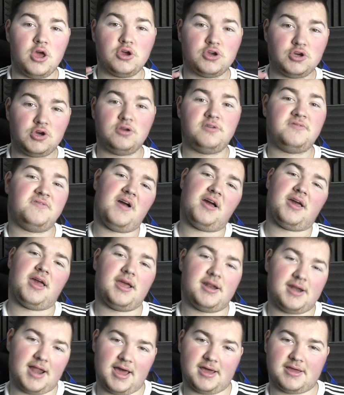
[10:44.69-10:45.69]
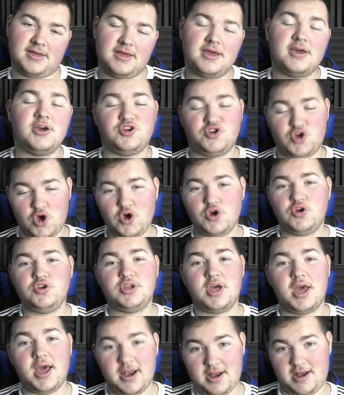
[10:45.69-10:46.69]
Good fucking luck.
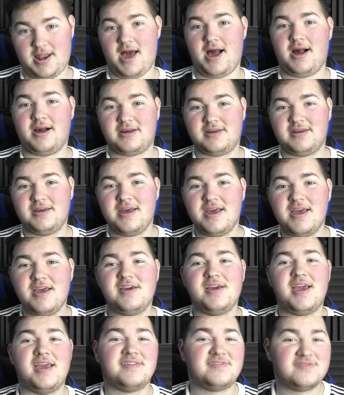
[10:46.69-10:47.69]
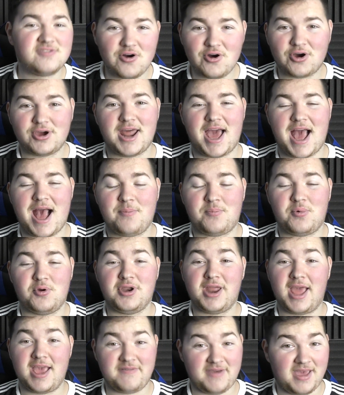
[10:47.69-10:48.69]
Good luck. It's not going to
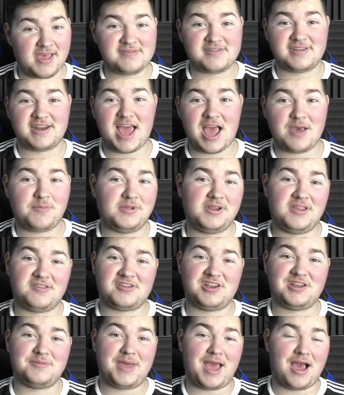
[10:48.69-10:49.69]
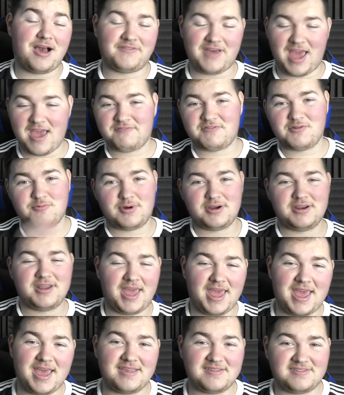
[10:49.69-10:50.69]
happen. If it is going to happen, it's going to be out of everyone
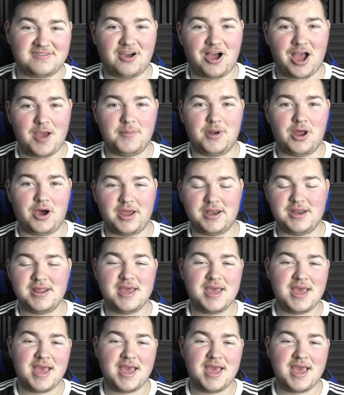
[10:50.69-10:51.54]
here's timeline,